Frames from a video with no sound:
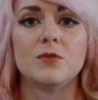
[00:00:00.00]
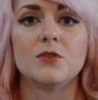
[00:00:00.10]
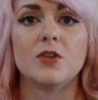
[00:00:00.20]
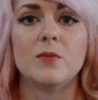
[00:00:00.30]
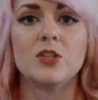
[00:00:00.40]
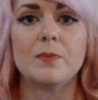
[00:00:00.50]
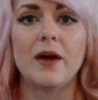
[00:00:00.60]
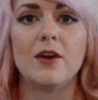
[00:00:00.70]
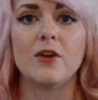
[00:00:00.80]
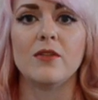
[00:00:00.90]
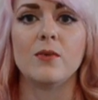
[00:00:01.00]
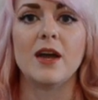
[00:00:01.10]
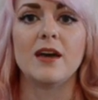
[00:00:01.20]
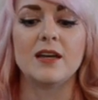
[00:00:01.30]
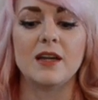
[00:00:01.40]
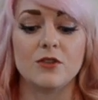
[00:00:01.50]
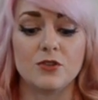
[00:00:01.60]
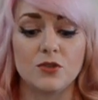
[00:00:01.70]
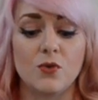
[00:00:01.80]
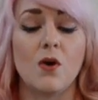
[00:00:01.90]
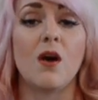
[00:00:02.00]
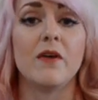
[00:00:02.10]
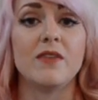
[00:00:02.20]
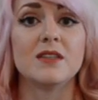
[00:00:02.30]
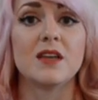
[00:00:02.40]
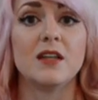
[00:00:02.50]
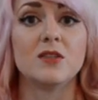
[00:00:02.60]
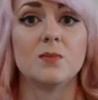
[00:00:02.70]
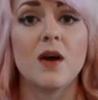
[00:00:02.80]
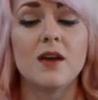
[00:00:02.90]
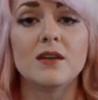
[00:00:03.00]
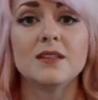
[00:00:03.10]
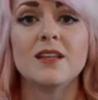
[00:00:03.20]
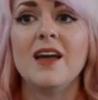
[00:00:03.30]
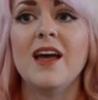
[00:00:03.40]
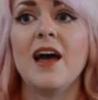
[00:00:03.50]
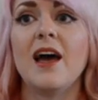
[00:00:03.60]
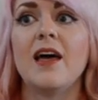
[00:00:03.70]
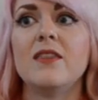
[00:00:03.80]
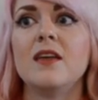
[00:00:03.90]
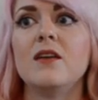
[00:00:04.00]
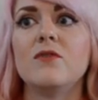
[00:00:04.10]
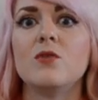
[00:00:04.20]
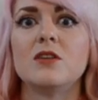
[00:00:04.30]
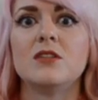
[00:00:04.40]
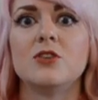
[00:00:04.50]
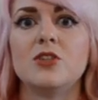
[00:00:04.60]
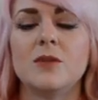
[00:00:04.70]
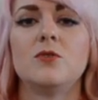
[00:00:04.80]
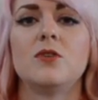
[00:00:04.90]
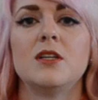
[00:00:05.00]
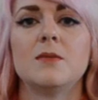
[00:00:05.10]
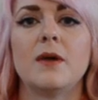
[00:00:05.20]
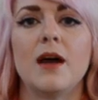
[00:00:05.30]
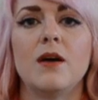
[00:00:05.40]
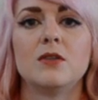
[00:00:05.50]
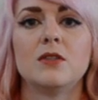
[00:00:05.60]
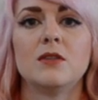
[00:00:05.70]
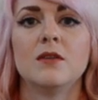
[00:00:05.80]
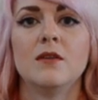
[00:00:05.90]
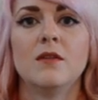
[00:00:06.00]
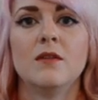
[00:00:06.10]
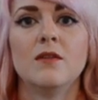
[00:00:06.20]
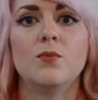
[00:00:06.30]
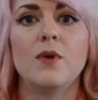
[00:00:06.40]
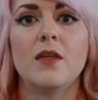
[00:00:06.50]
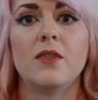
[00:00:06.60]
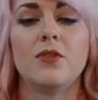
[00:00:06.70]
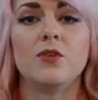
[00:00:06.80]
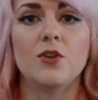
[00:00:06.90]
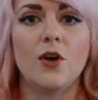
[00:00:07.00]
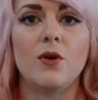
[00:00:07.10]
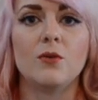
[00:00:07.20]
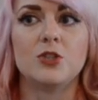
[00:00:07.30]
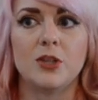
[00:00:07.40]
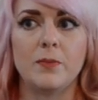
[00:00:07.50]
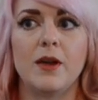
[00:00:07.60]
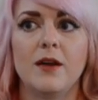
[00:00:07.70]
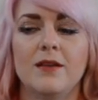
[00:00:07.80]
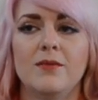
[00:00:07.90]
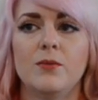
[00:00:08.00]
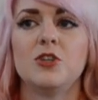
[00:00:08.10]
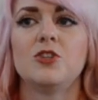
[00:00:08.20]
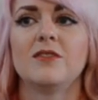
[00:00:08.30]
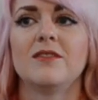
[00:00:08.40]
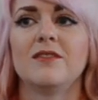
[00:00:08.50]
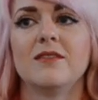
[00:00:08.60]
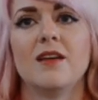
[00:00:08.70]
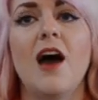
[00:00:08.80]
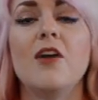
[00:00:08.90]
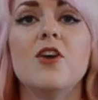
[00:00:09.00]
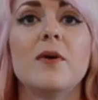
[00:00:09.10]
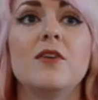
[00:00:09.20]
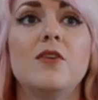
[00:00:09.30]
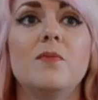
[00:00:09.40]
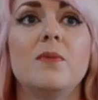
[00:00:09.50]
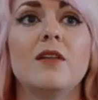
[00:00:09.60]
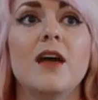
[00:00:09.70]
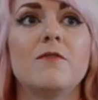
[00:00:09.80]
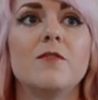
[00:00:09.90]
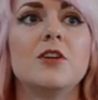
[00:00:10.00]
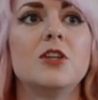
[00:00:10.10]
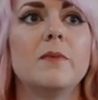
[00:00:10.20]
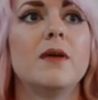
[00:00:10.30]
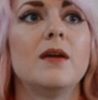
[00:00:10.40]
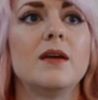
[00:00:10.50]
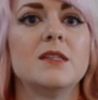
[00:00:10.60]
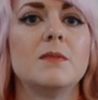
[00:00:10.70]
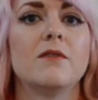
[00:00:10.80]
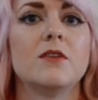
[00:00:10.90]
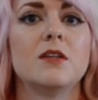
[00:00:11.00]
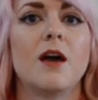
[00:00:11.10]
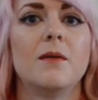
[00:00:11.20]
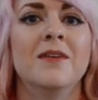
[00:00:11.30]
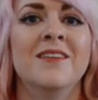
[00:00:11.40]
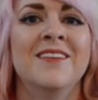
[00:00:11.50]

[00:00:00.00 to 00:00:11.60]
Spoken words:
were so much better than what I could get in the store on these kinds of products. And then of course they're shipped straight to my house with no shipping, which I don't know about you, but like free shipping gets me every time.